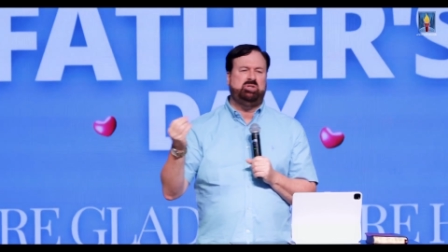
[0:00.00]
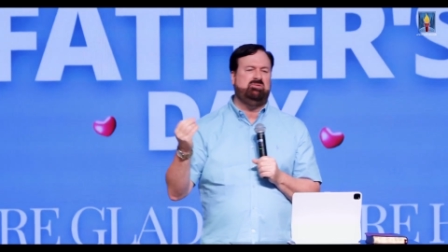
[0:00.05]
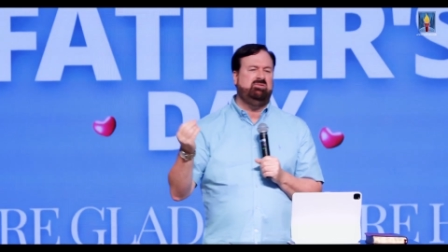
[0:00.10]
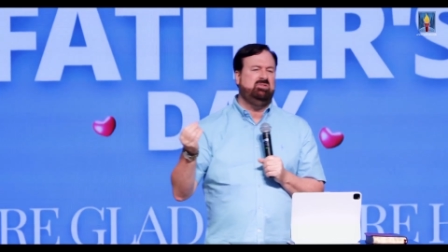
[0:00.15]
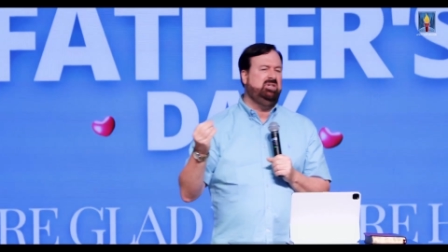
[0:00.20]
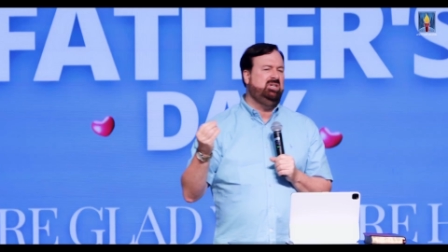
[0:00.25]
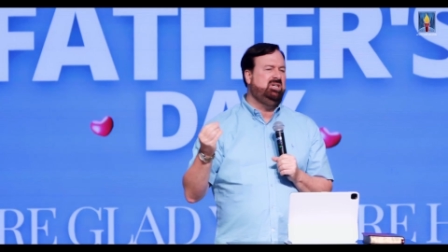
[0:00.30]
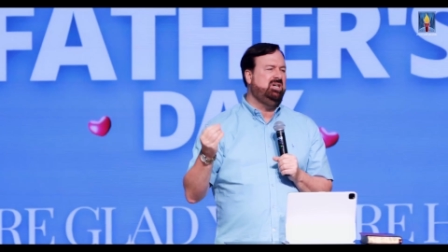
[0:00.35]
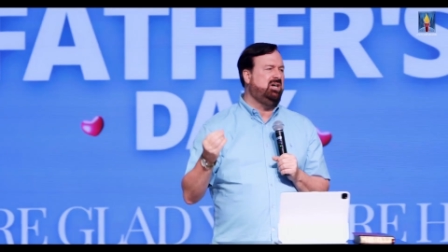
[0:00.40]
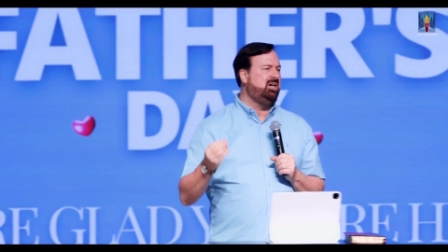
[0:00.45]

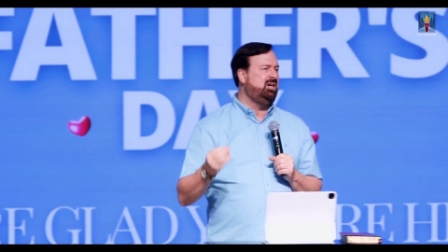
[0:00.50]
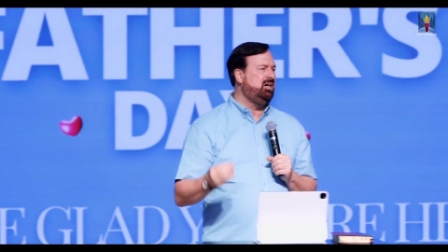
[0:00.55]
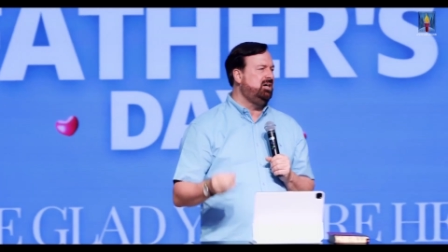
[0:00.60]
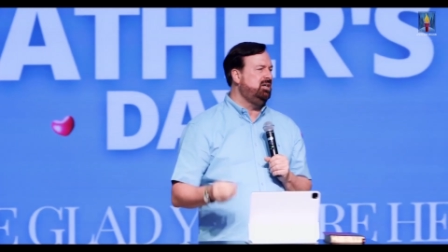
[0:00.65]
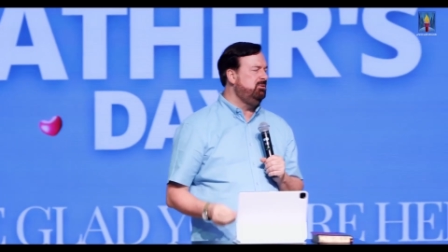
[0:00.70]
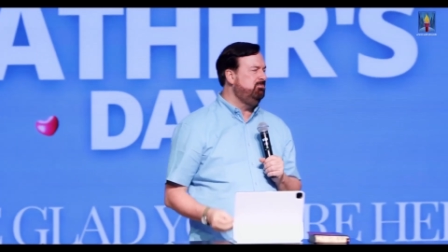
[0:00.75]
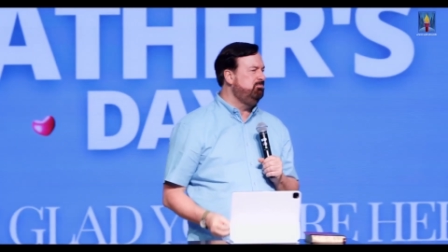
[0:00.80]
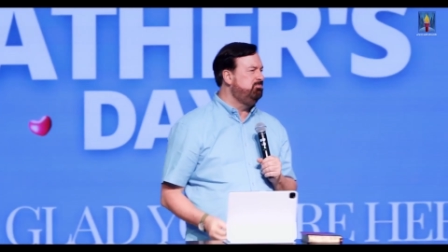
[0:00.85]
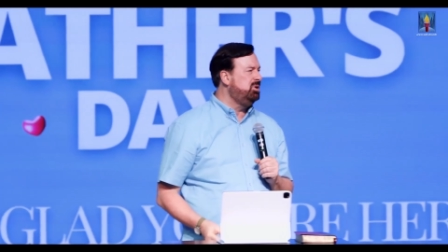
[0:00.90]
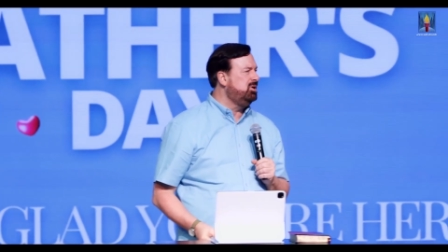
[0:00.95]
of God
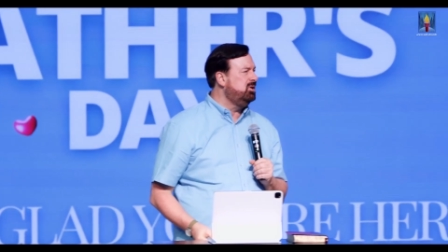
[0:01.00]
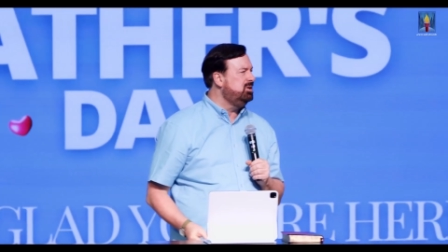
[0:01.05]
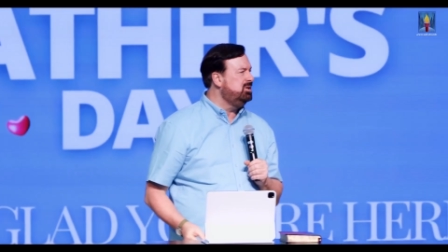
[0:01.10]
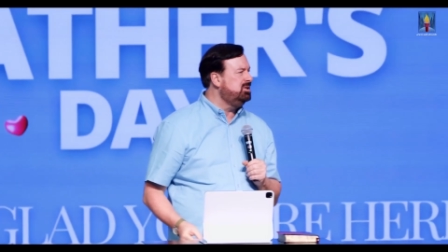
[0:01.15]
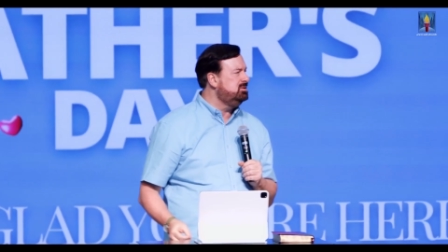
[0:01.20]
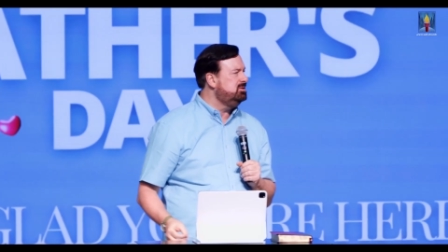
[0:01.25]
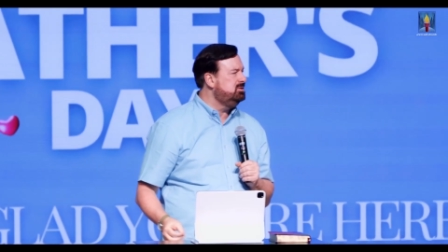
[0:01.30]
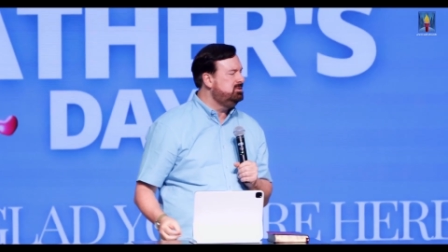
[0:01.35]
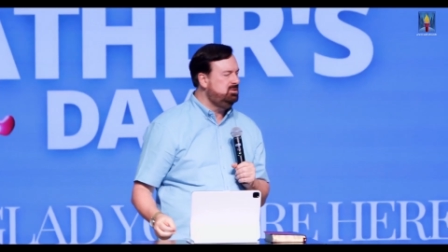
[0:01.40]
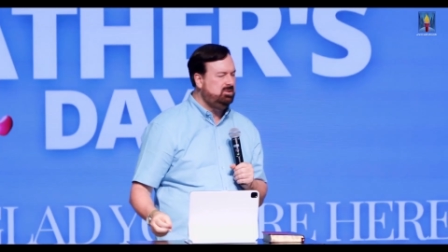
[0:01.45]

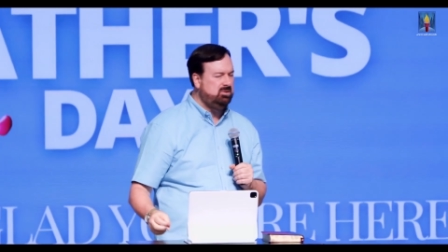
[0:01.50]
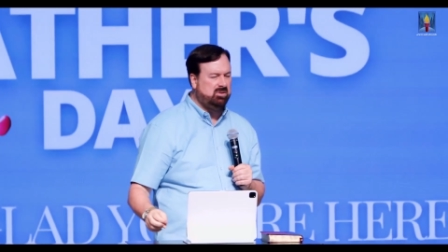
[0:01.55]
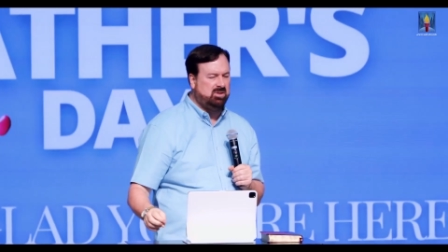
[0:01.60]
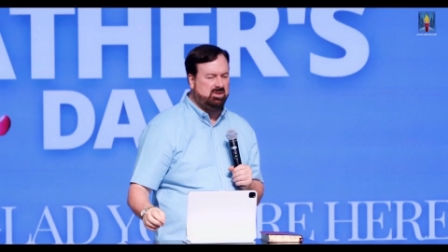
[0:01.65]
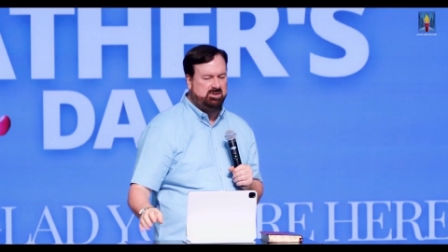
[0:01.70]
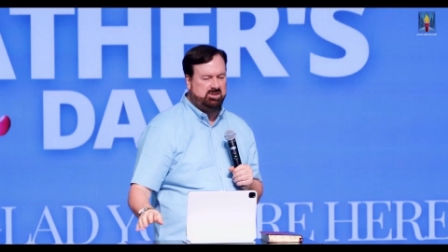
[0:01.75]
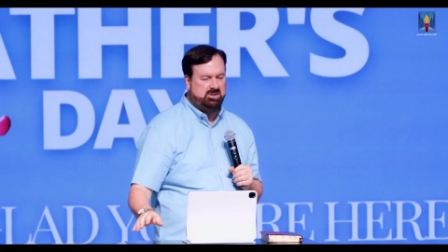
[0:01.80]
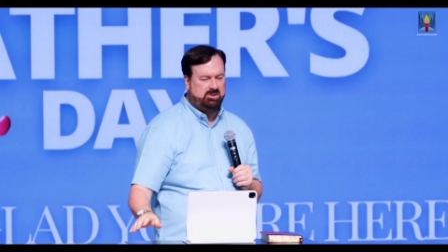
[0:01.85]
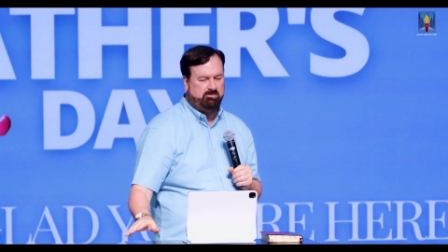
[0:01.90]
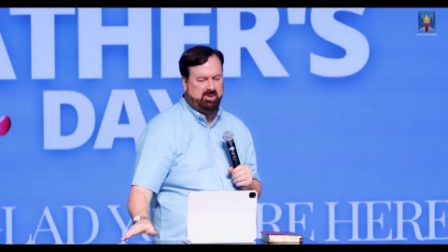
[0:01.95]
imparted to our
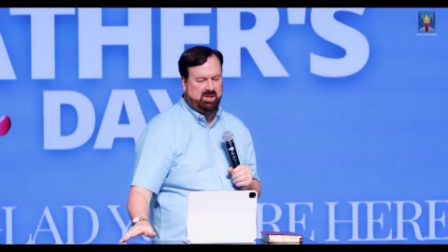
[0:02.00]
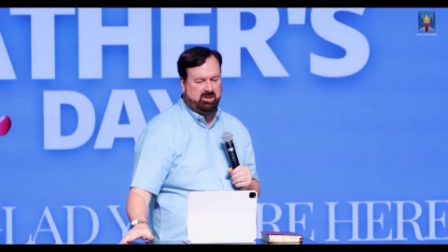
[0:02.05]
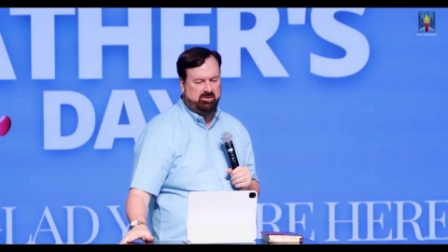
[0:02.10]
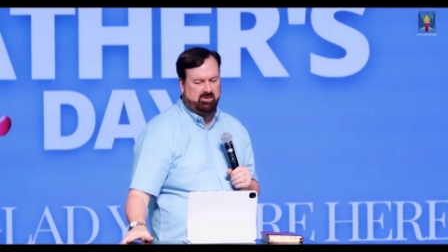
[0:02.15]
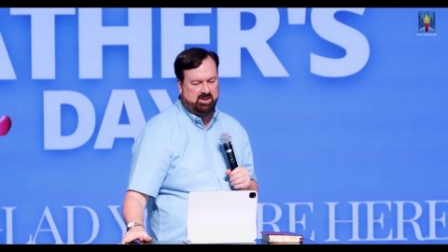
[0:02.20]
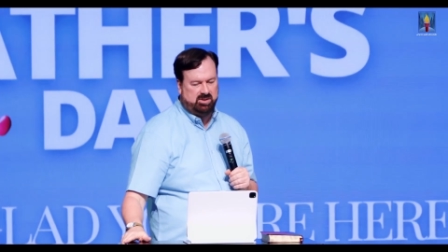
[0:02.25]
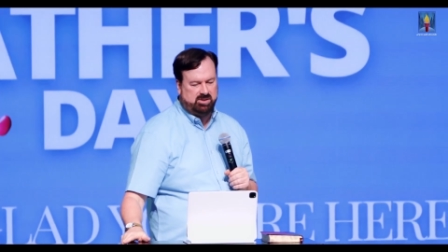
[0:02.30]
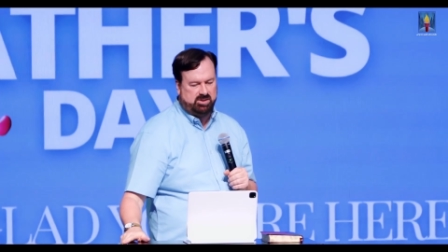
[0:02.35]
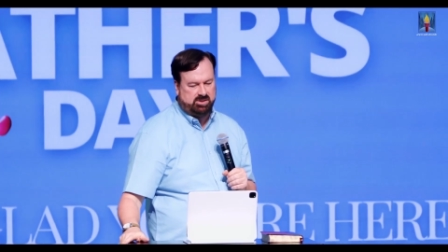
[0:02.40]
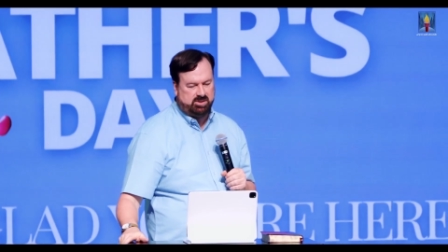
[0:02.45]

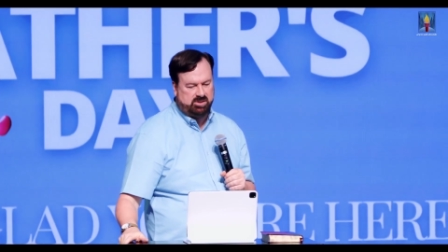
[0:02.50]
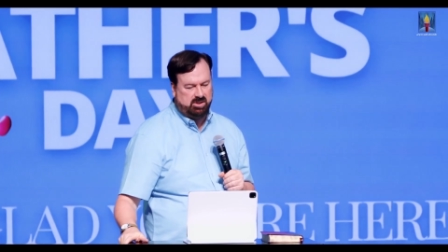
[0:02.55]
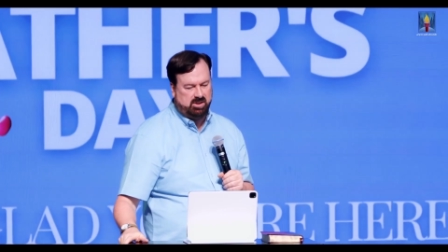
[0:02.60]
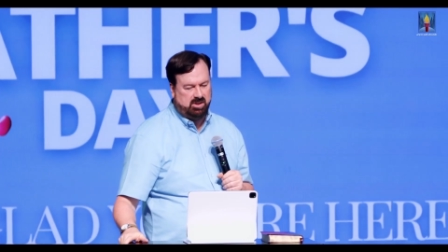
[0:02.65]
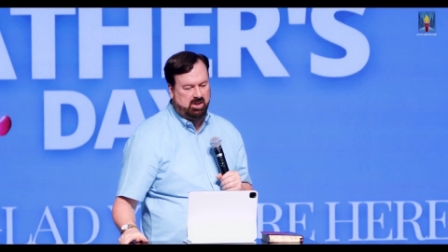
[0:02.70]
spirits.